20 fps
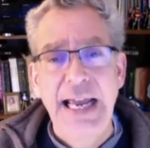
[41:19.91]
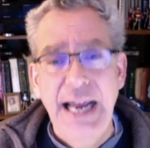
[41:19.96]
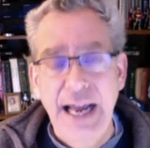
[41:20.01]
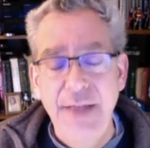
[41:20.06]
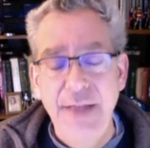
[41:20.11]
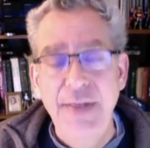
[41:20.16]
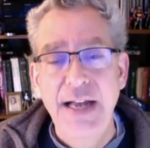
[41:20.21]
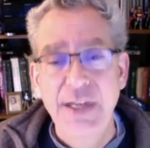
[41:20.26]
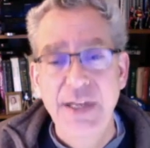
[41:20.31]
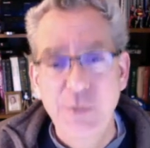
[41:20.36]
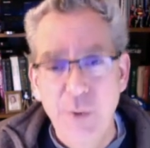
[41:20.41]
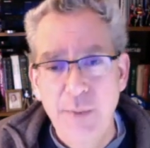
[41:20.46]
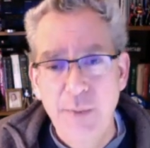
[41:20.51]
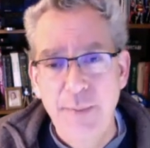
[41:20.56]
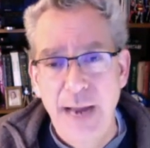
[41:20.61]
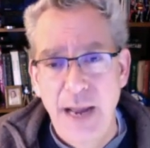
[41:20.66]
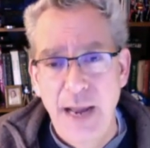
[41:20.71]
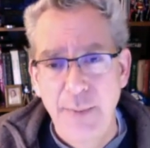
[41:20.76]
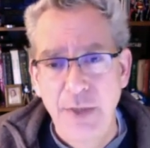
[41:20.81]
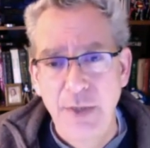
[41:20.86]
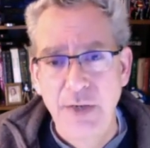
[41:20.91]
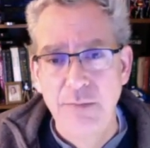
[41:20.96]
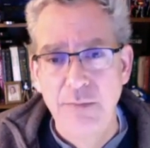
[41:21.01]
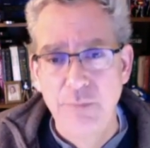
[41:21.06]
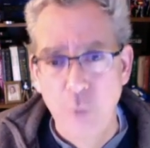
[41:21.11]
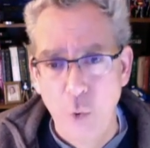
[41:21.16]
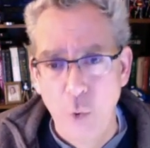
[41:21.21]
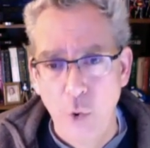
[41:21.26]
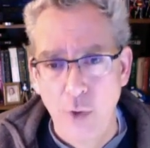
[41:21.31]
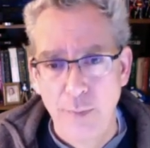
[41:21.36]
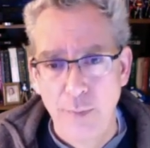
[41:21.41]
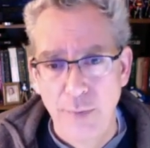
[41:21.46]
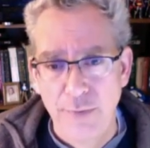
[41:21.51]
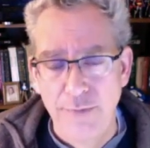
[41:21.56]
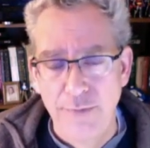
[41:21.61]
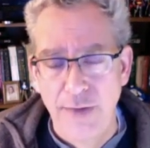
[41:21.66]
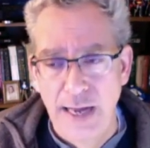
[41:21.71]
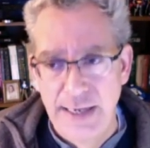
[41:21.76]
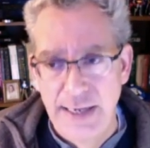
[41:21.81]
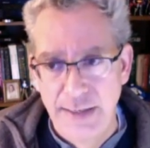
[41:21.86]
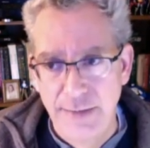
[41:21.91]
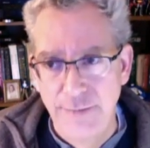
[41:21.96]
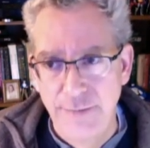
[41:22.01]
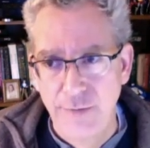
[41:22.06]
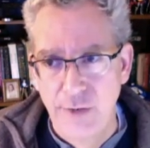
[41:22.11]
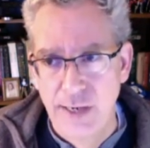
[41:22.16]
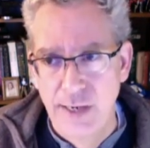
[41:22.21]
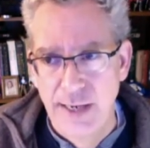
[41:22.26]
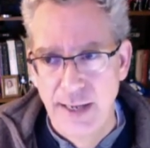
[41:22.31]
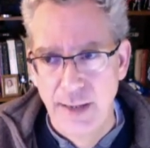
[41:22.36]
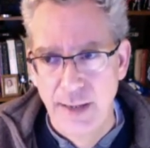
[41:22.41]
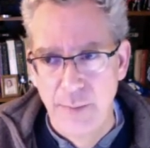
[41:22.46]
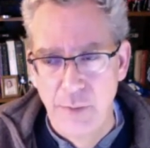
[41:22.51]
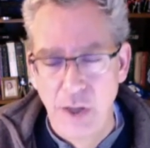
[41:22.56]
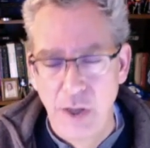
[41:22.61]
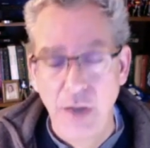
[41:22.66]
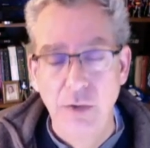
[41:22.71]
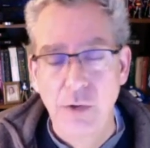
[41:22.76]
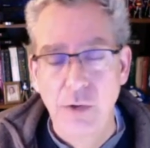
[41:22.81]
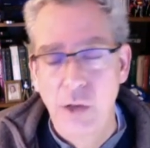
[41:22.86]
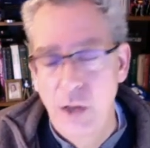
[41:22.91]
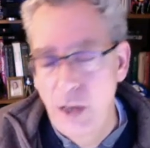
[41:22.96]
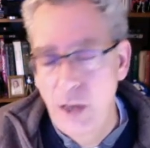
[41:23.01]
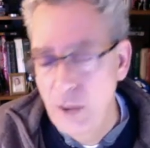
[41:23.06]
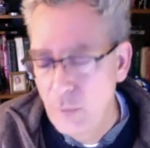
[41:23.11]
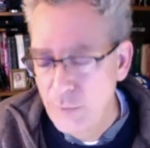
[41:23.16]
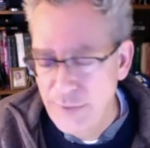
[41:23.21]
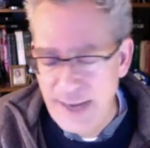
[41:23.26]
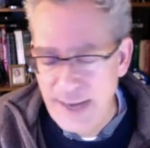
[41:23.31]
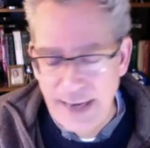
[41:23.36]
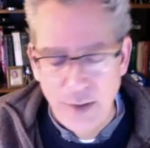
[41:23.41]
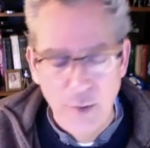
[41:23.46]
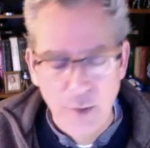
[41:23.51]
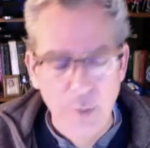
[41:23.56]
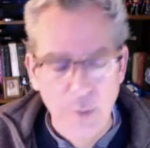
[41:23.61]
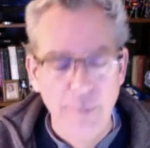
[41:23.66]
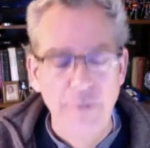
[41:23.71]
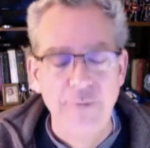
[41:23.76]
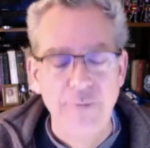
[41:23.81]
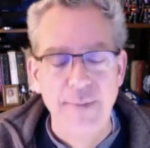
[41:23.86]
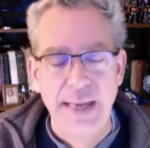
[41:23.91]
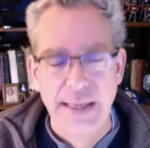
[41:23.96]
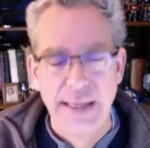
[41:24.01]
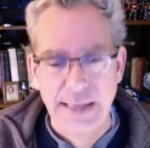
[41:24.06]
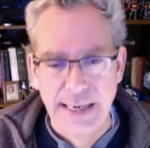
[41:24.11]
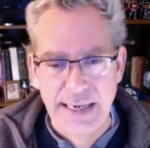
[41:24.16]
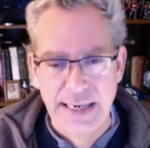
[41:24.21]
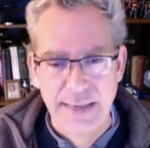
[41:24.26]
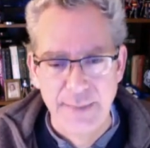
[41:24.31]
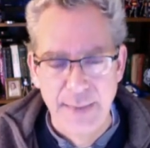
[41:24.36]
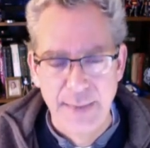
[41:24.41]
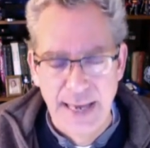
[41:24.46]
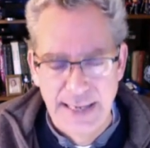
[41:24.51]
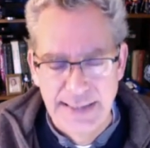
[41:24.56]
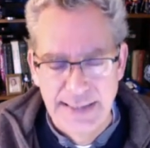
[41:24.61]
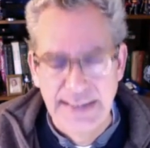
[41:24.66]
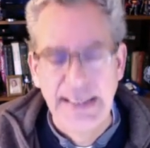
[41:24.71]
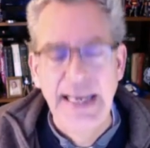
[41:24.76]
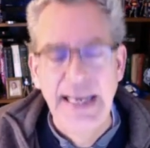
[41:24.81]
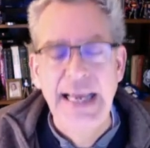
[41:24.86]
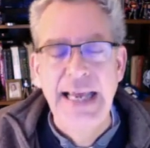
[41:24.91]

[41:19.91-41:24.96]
And that's what Babbitt and More provided for him, along with that group of men that he met